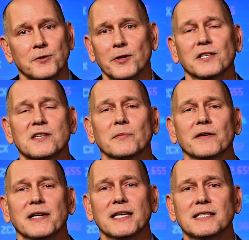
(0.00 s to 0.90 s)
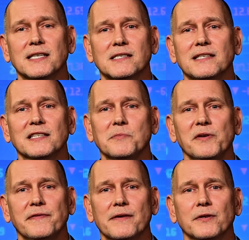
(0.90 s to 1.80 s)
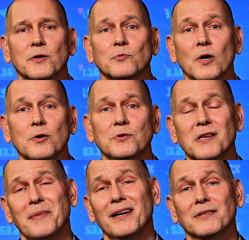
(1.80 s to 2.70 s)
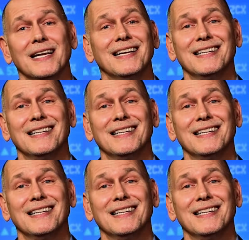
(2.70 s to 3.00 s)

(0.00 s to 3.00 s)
During the summer of 96, the S&P 500 rose about